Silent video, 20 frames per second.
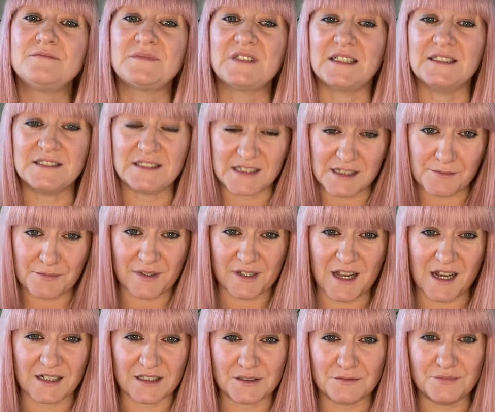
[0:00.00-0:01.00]
I deeply
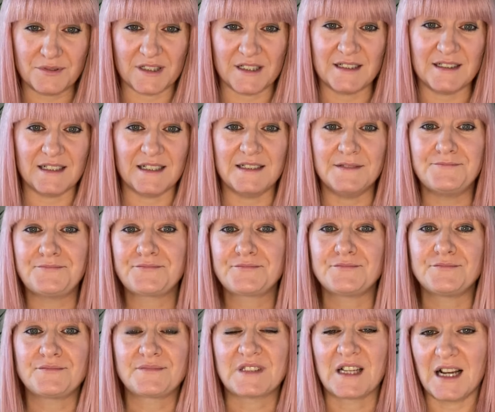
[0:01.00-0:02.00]
and completely
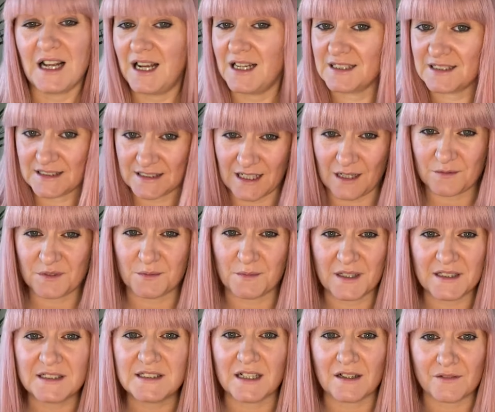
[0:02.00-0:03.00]
accept
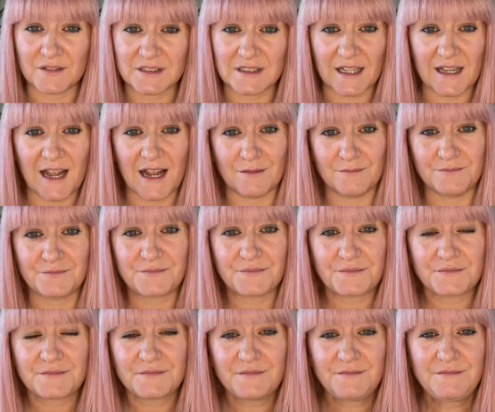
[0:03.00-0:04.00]
myself as I am.
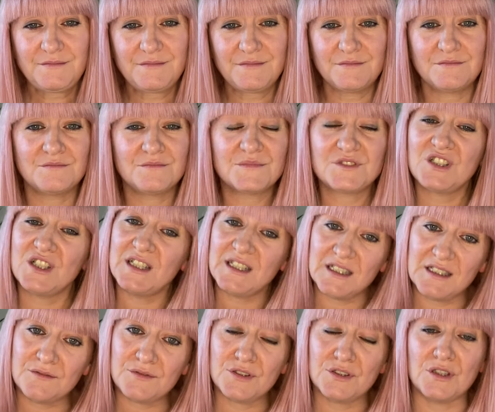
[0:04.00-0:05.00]
So
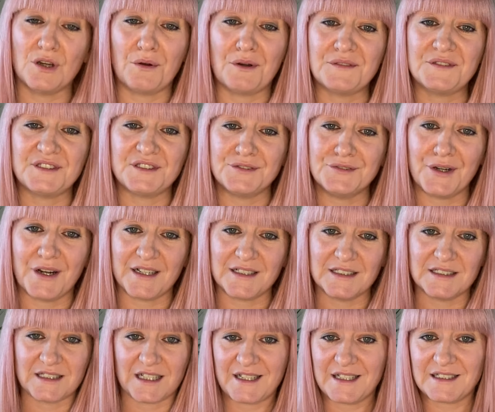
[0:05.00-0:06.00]
even though I've still got
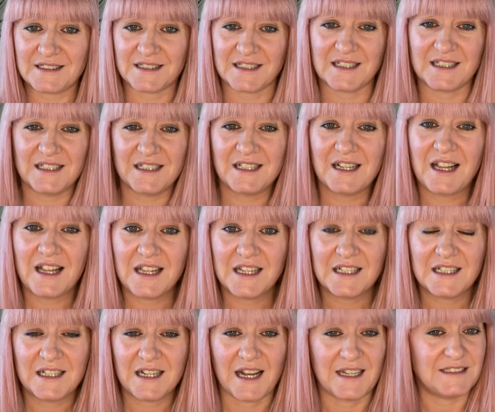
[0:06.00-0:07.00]
anxiety,
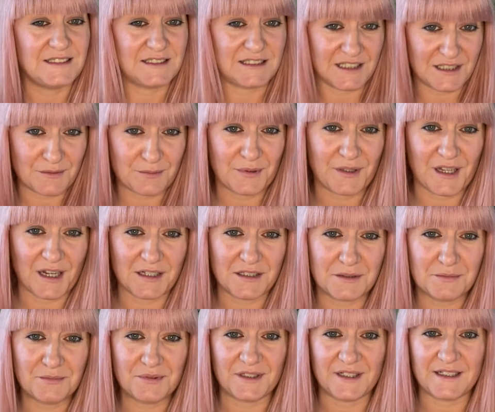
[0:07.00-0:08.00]
I deeply and
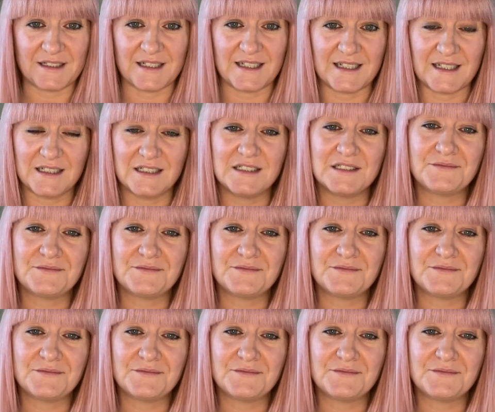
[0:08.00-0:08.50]
completely